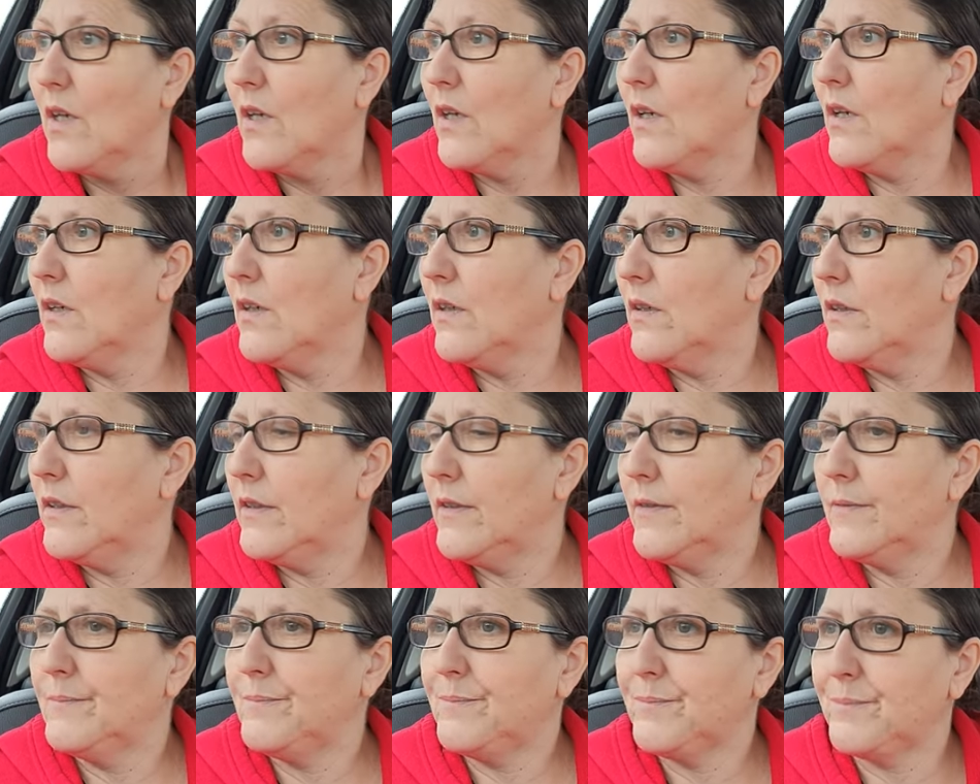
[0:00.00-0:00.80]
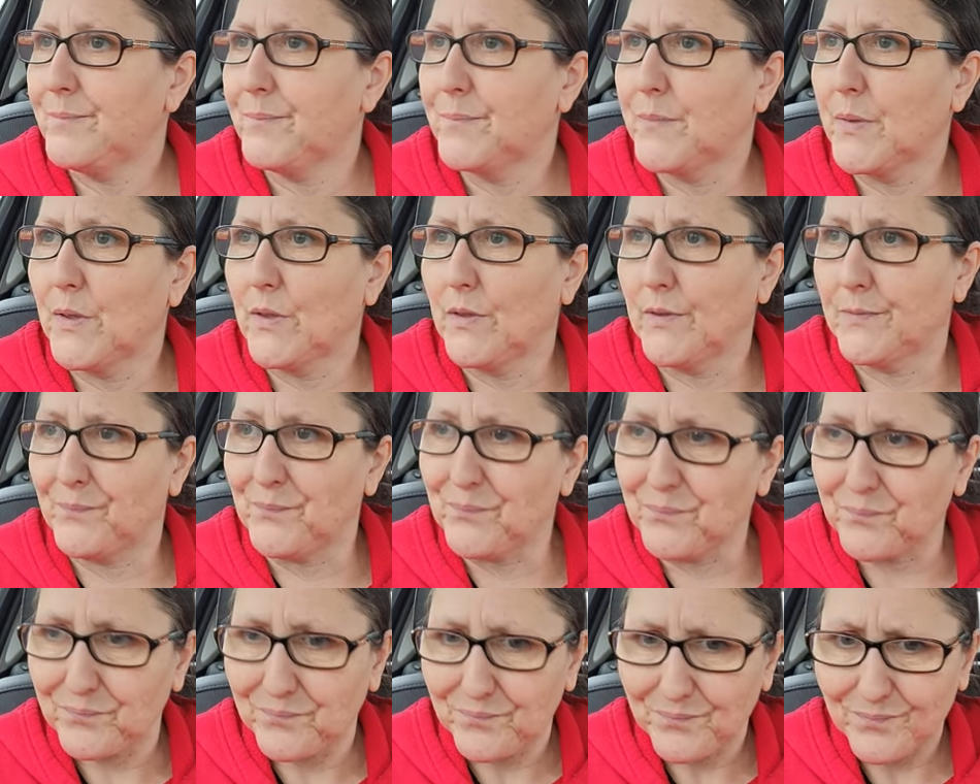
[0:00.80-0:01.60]
But
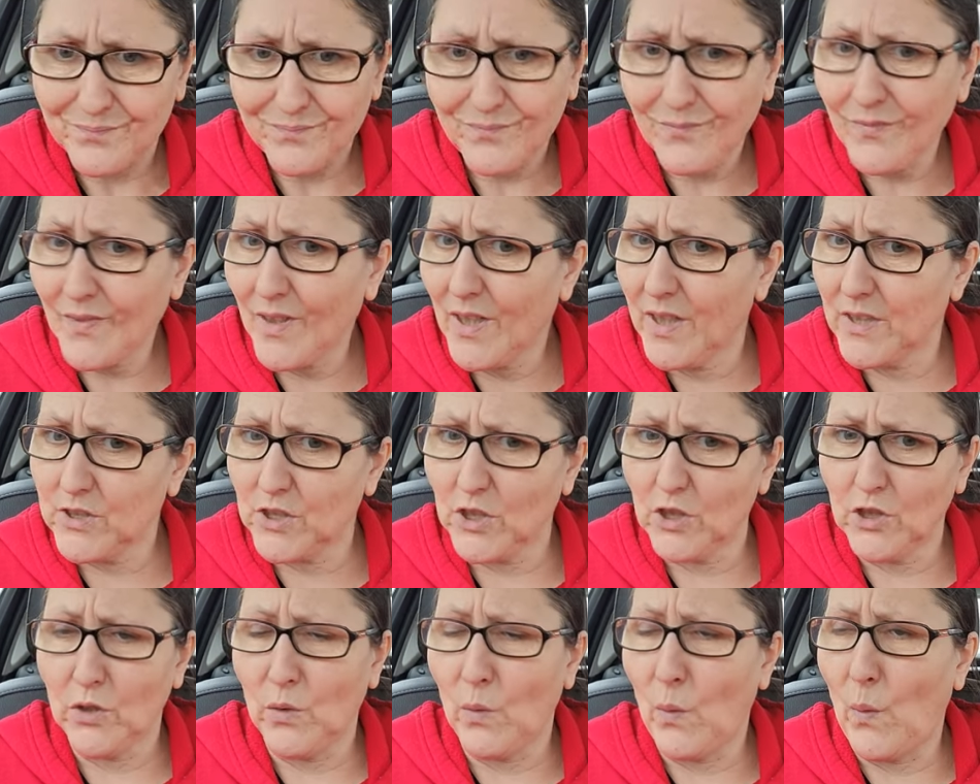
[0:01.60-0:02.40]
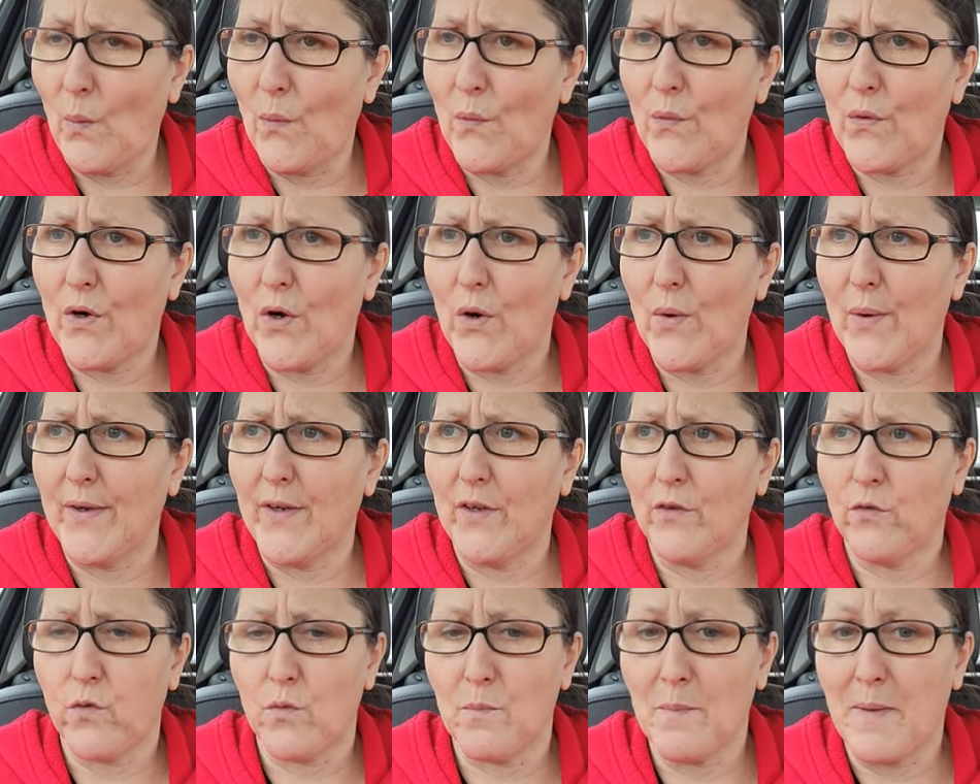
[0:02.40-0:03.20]
I don't know what's
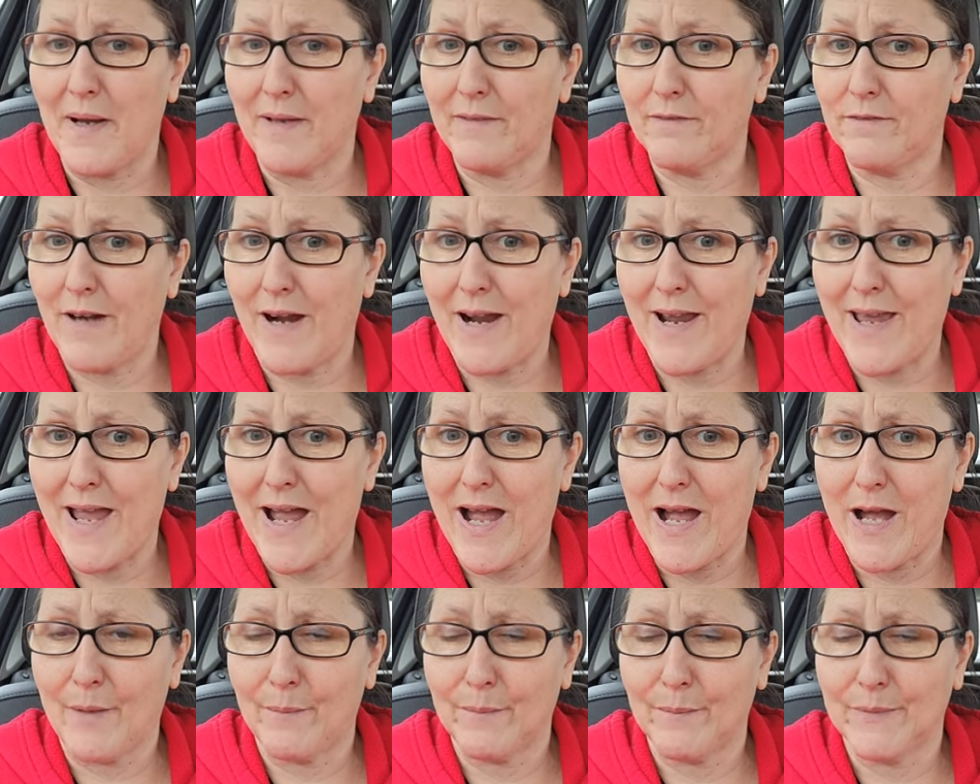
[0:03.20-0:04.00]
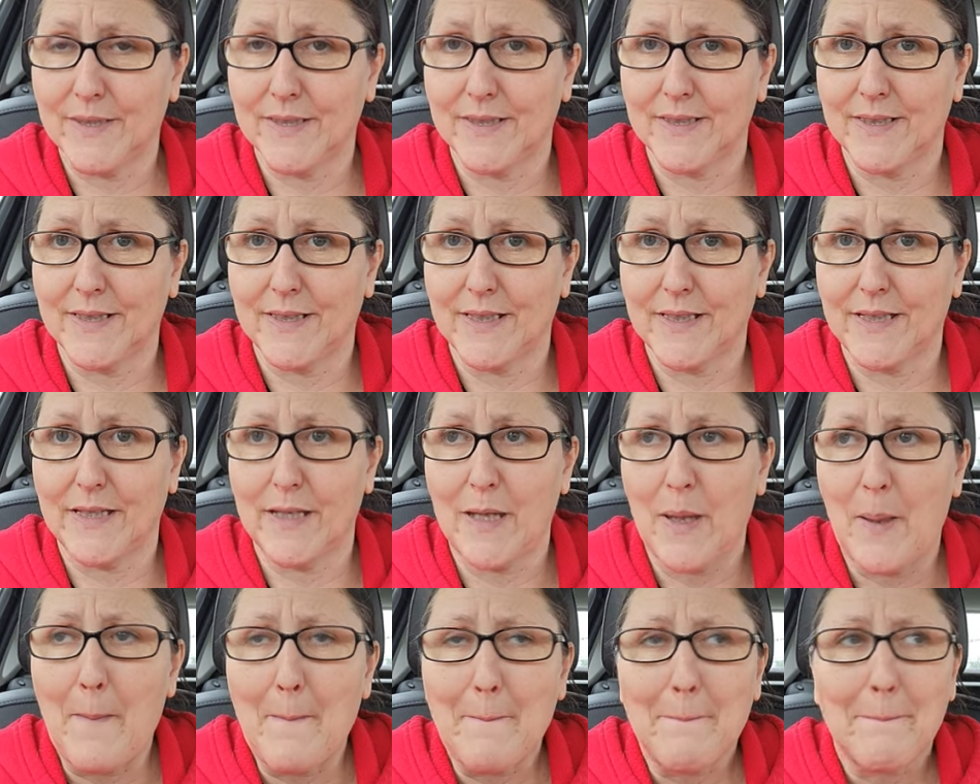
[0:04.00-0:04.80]
going off with my right arm
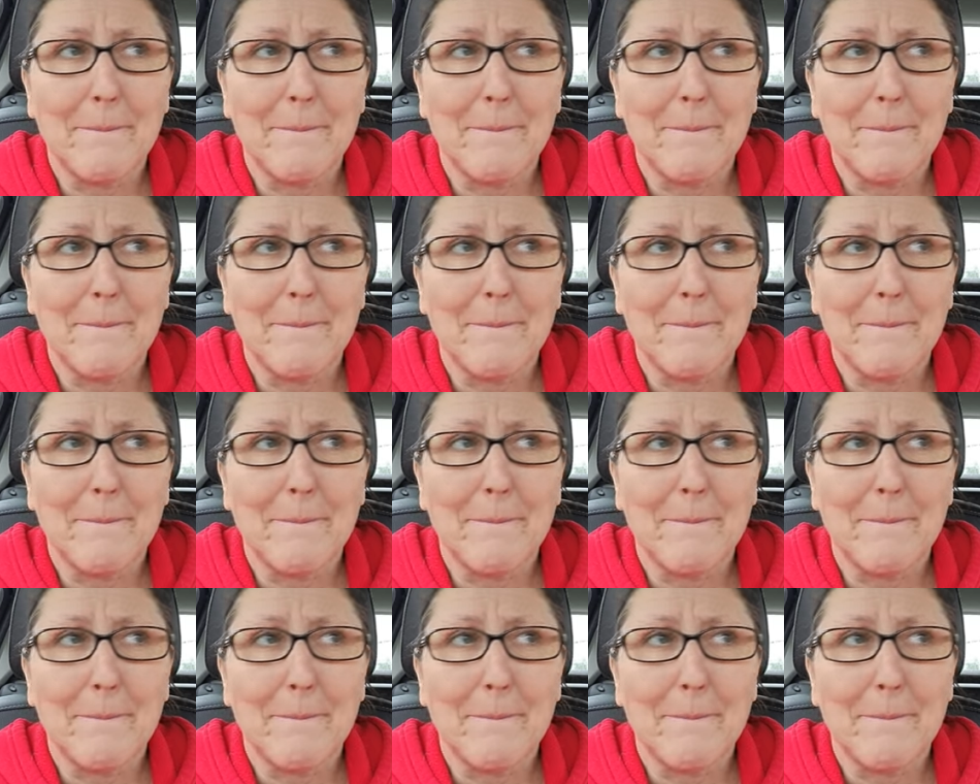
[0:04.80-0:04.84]
today.